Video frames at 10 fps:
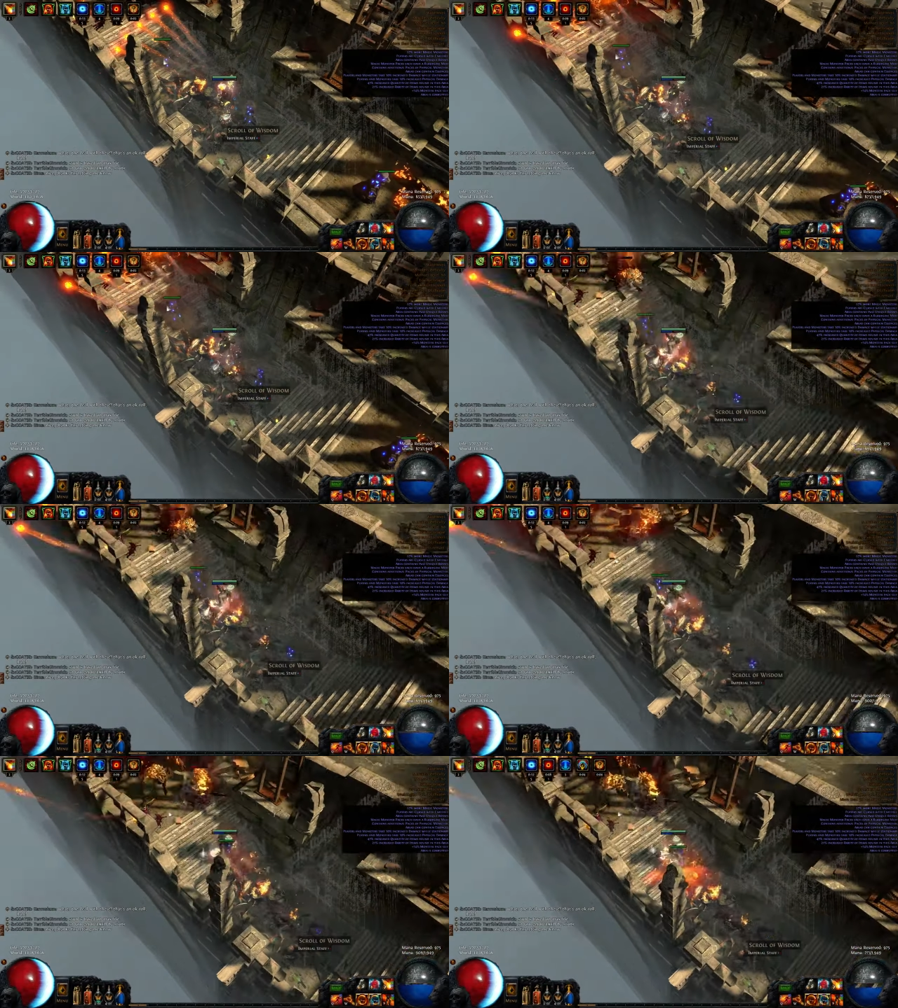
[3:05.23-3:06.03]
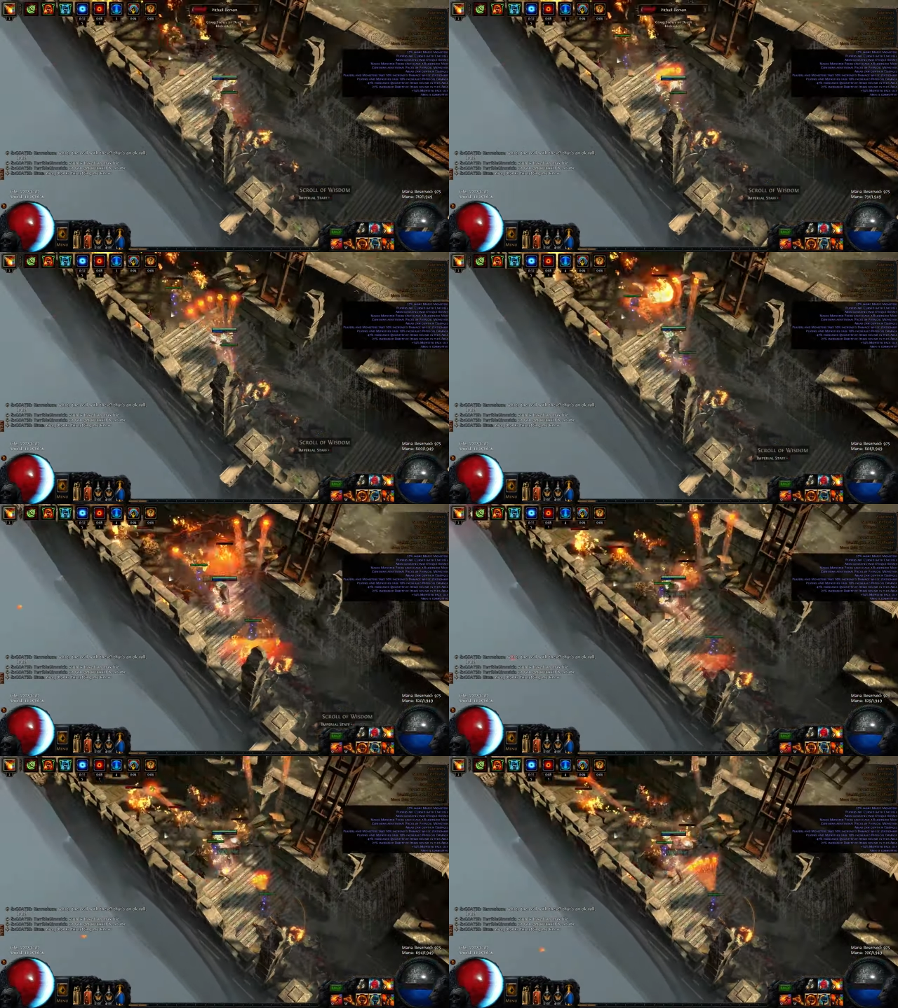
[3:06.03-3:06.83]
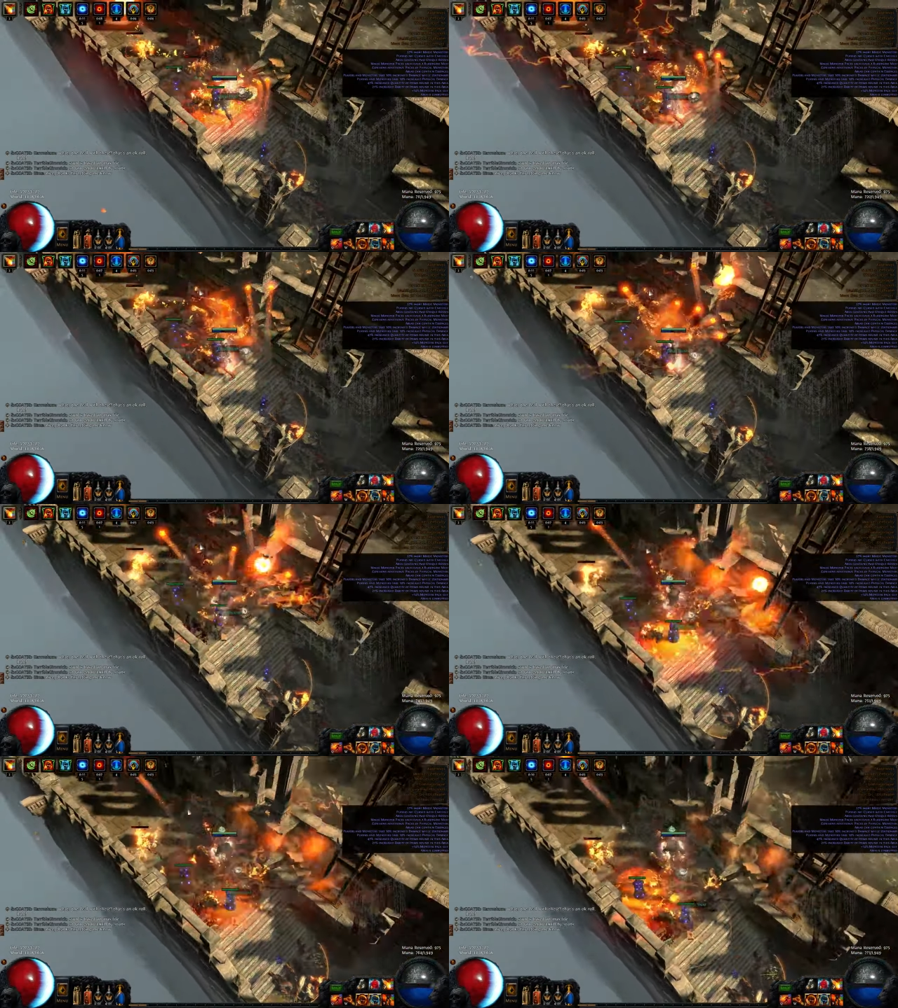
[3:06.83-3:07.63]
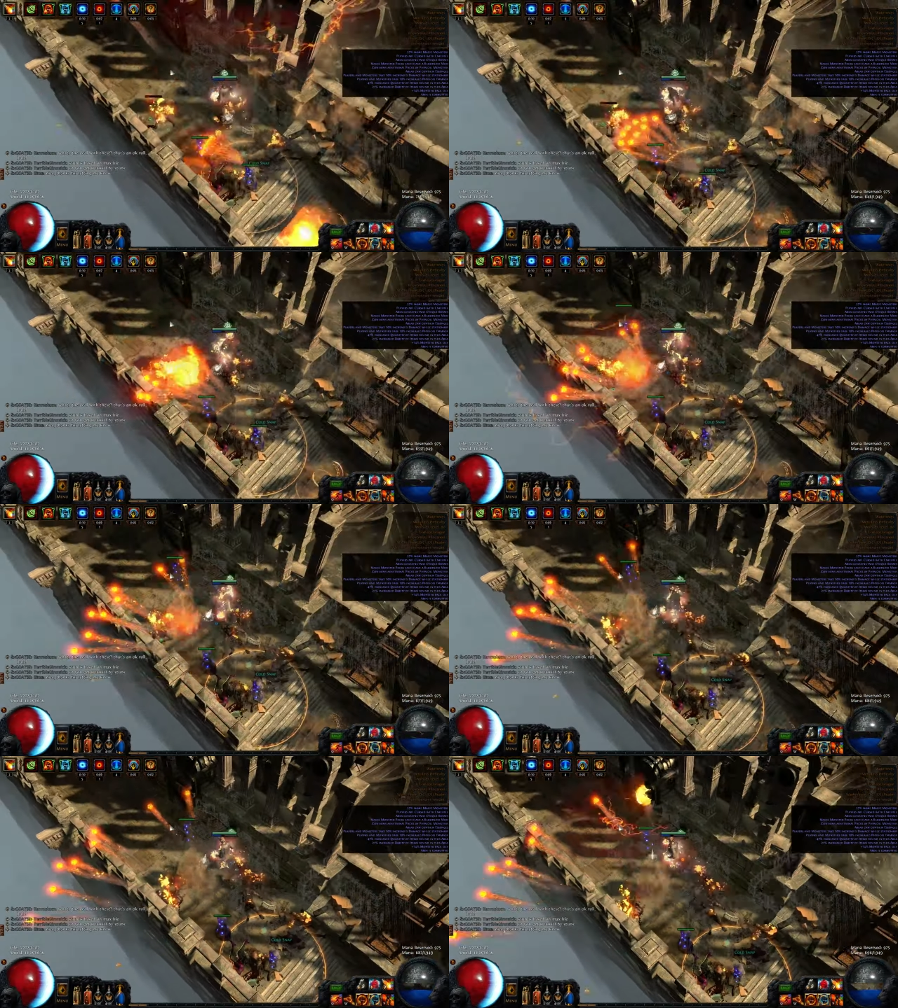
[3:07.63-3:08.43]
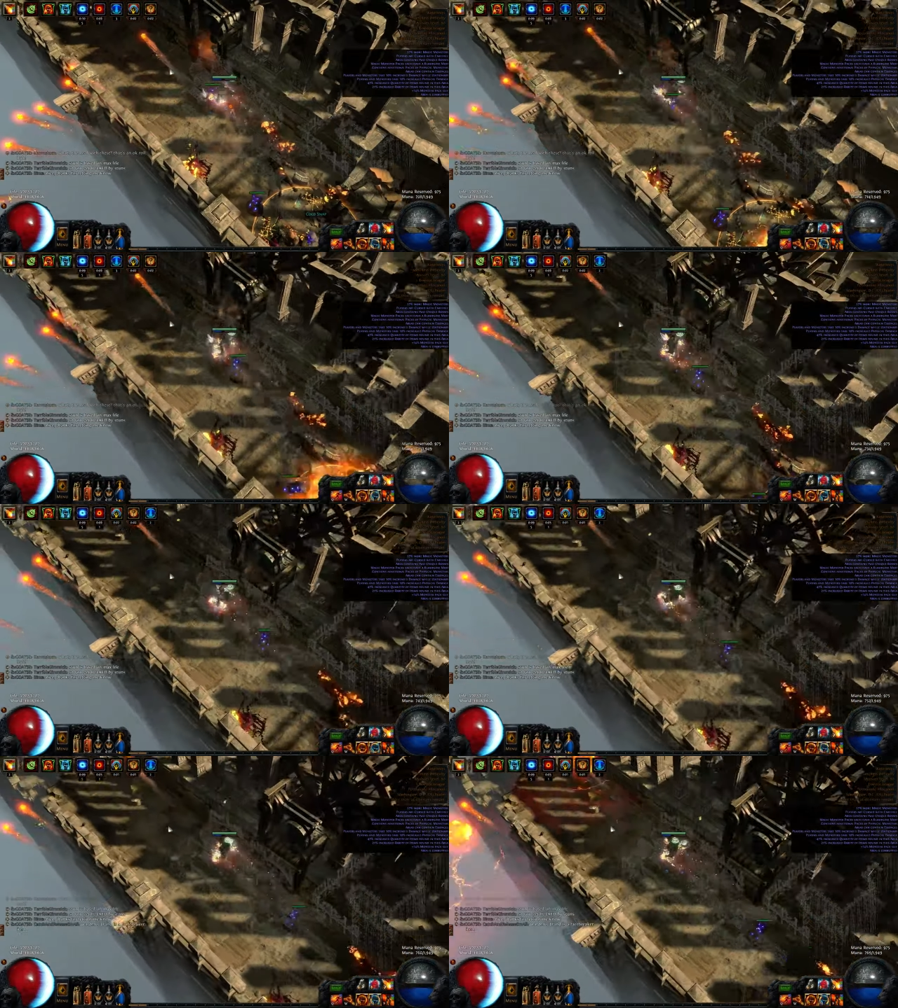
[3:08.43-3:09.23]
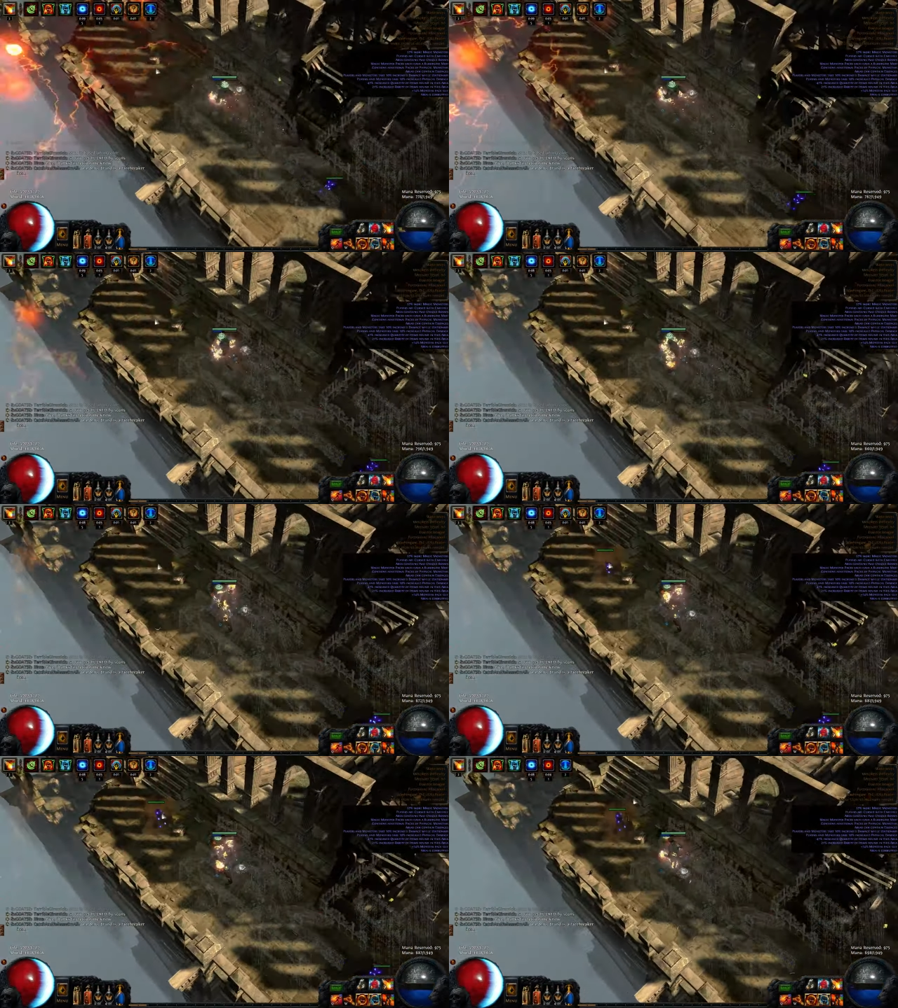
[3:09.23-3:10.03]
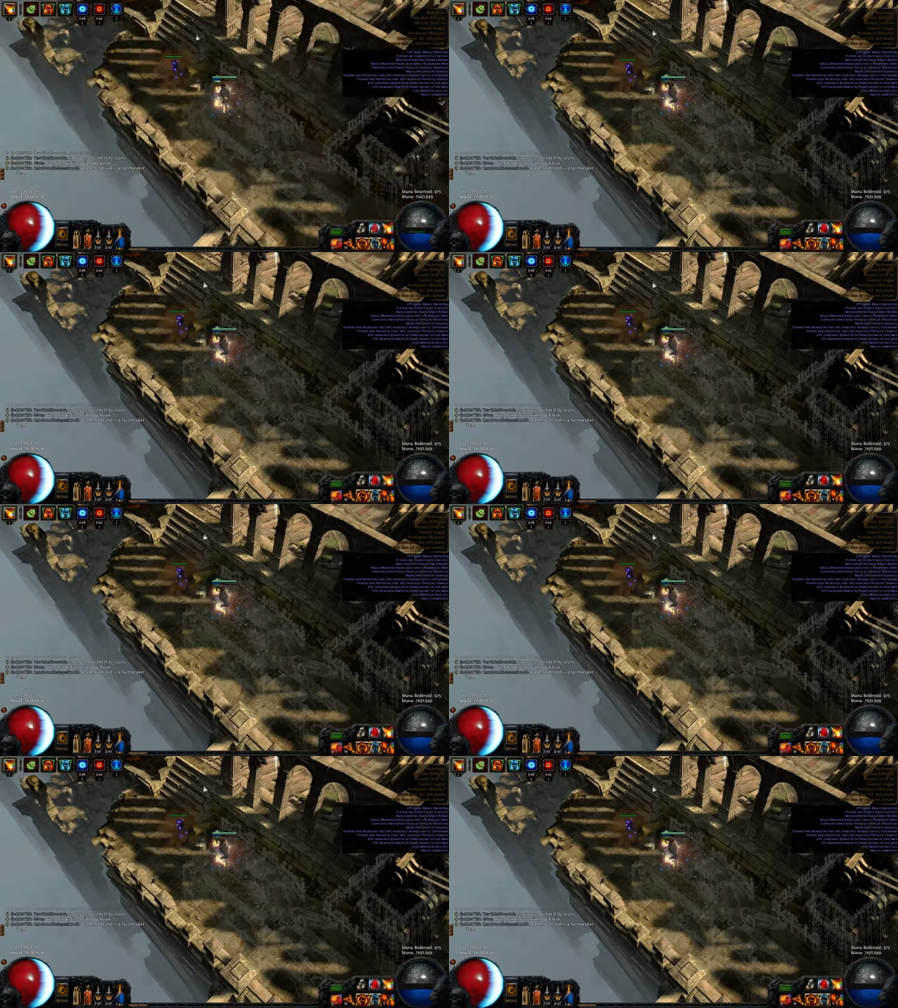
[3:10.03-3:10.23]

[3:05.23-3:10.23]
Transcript: (no speaker visible)